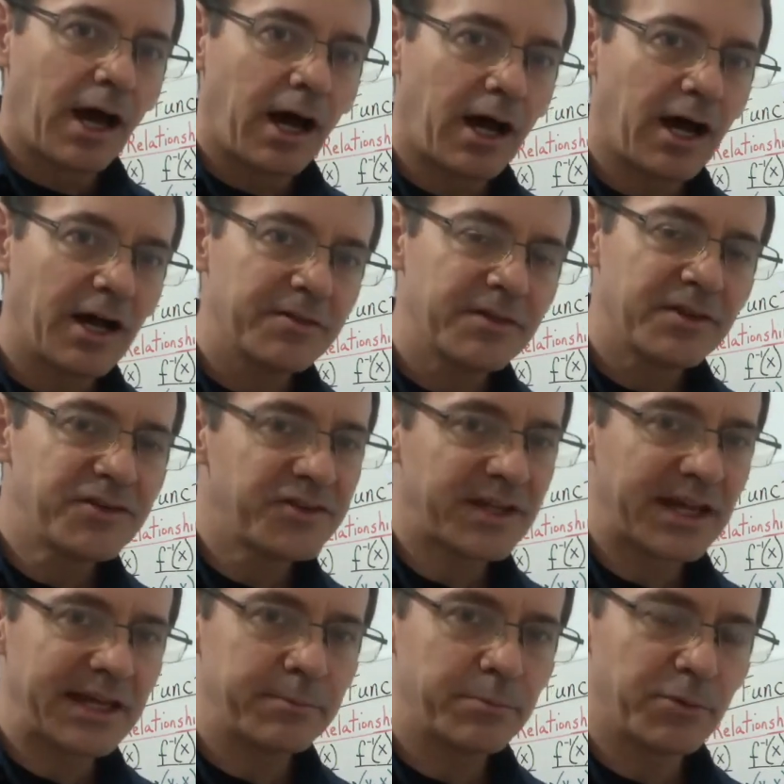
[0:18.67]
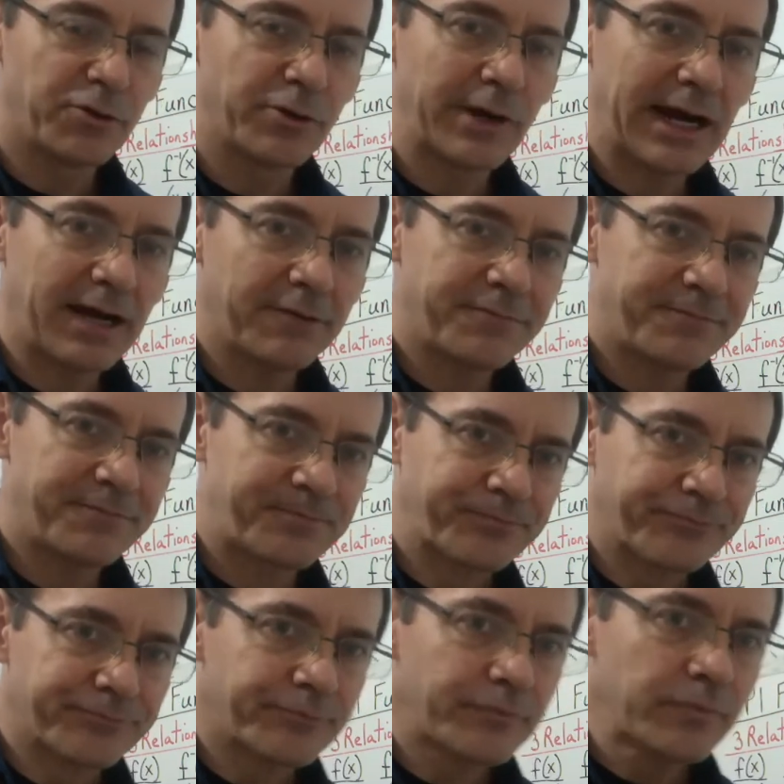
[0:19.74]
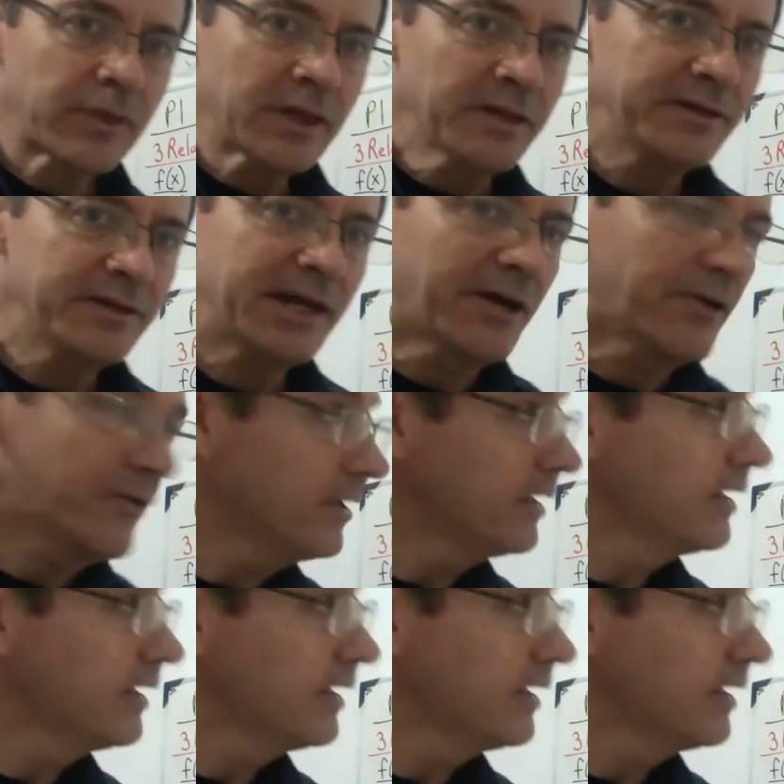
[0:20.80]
on the same graph. Now,